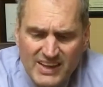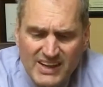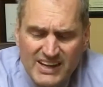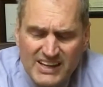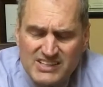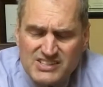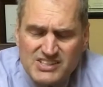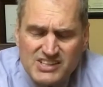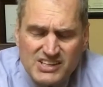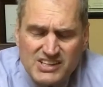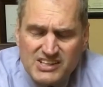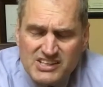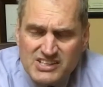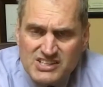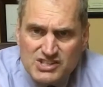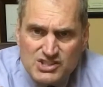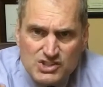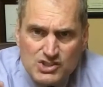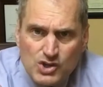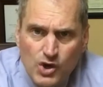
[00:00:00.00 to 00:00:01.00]
is
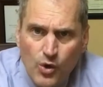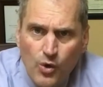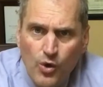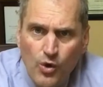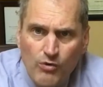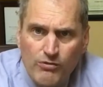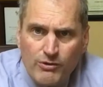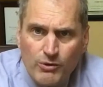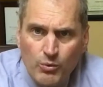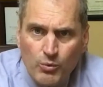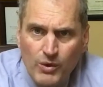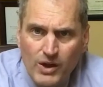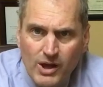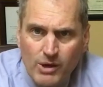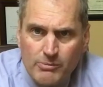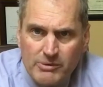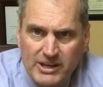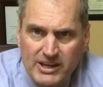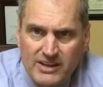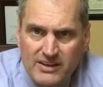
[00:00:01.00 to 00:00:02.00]
so
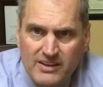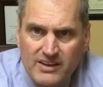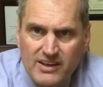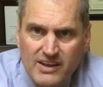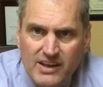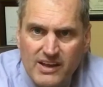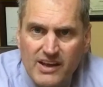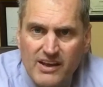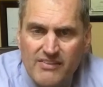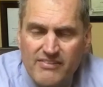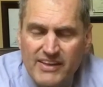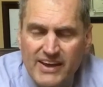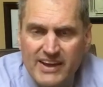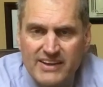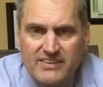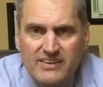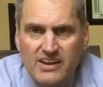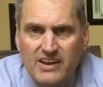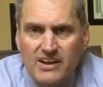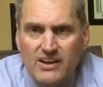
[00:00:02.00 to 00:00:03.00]
overwhelming
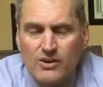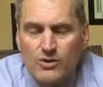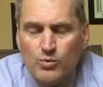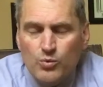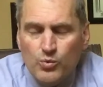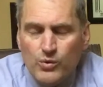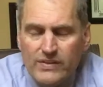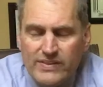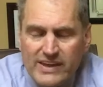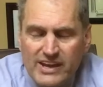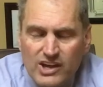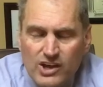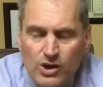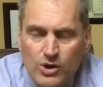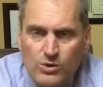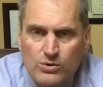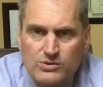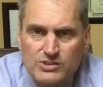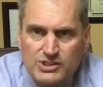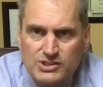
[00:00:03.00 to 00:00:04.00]
that when they
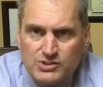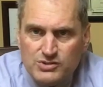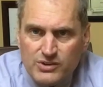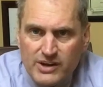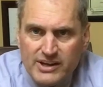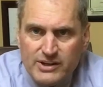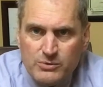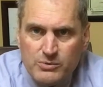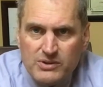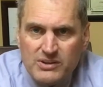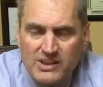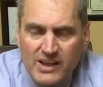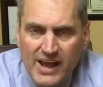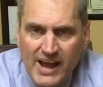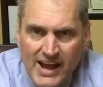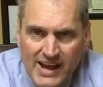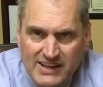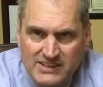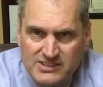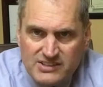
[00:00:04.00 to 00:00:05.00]
go to try to
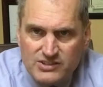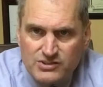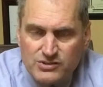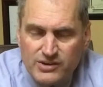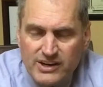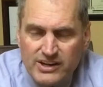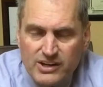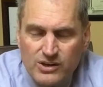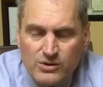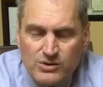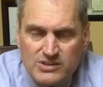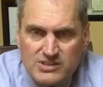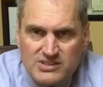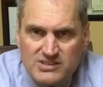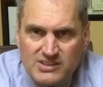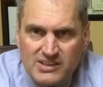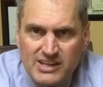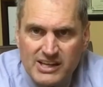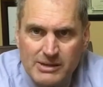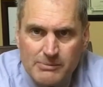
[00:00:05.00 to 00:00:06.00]
relax and try to go to
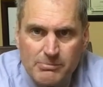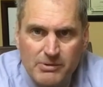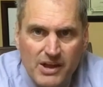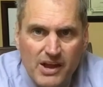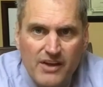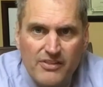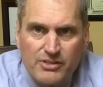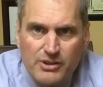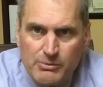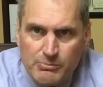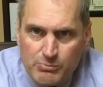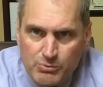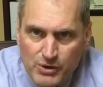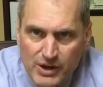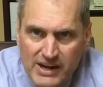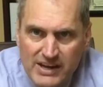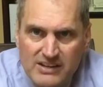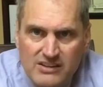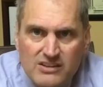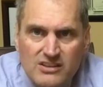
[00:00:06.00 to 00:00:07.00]
sleep, their
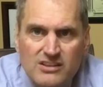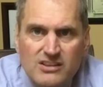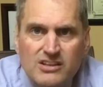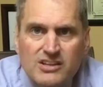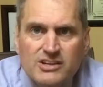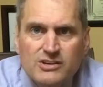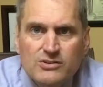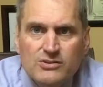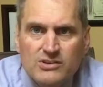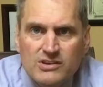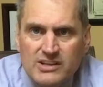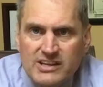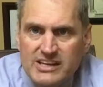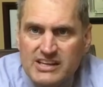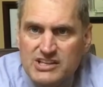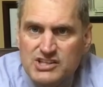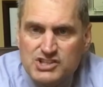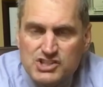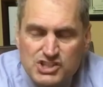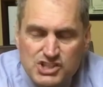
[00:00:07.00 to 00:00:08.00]
brain
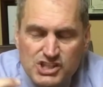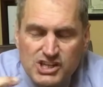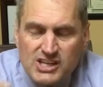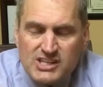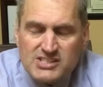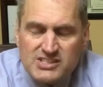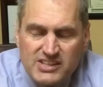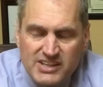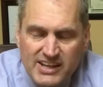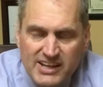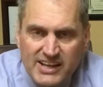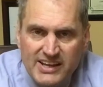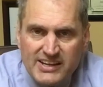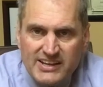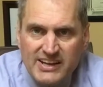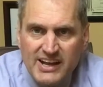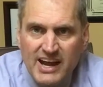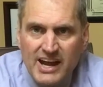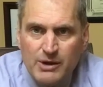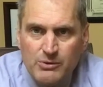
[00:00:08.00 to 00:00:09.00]
literally just
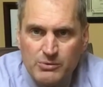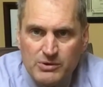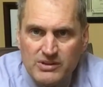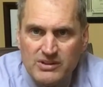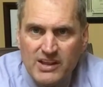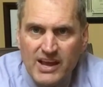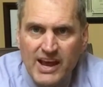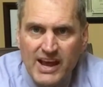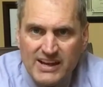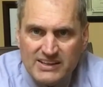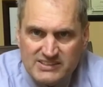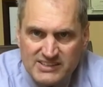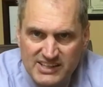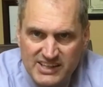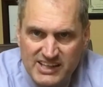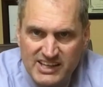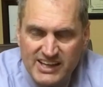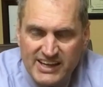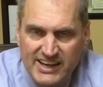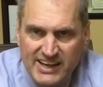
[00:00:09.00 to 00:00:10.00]
cannot relax.
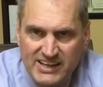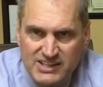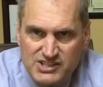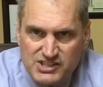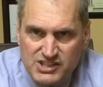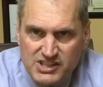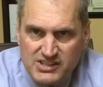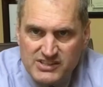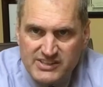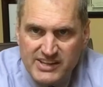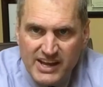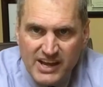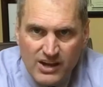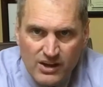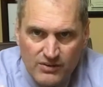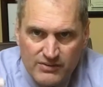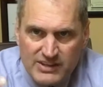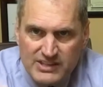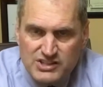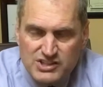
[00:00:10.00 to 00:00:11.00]
It can't shut
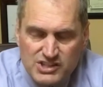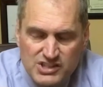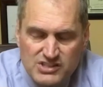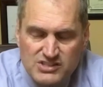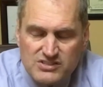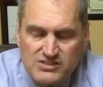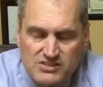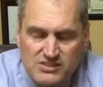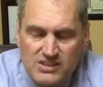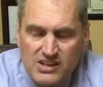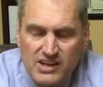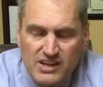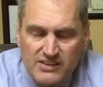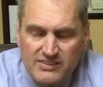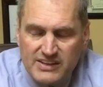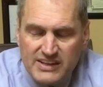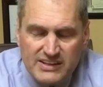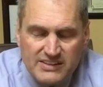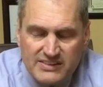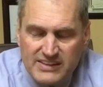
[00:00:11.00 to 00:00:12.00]
down. They
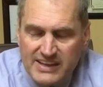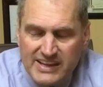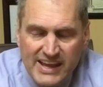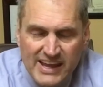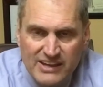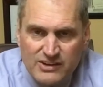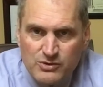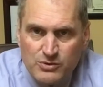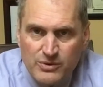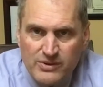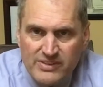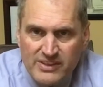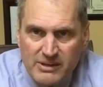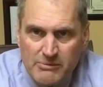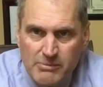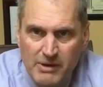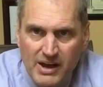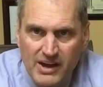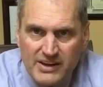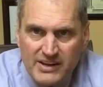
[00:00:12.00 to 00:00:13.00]
can't do anything
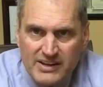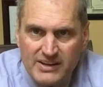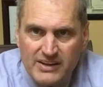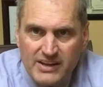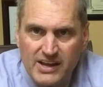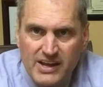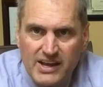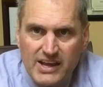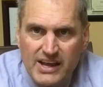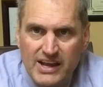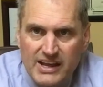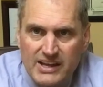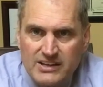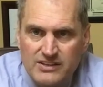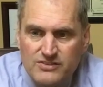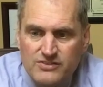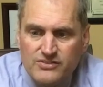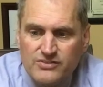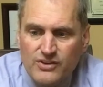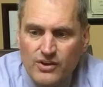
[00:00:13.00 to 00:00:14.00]
about it.
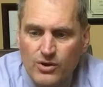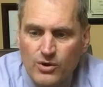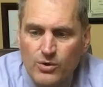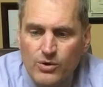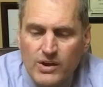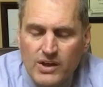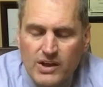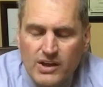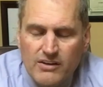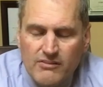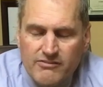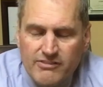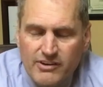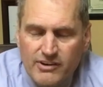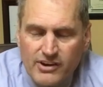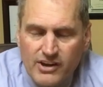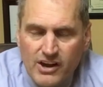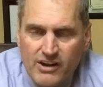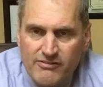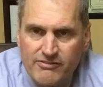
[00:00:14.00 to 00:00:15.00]
And so
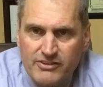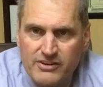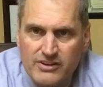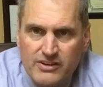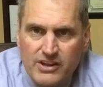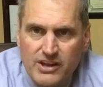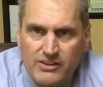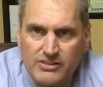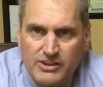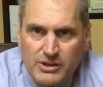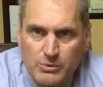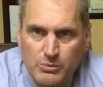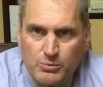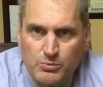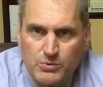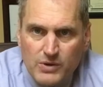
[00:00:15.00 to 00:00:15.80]
very often they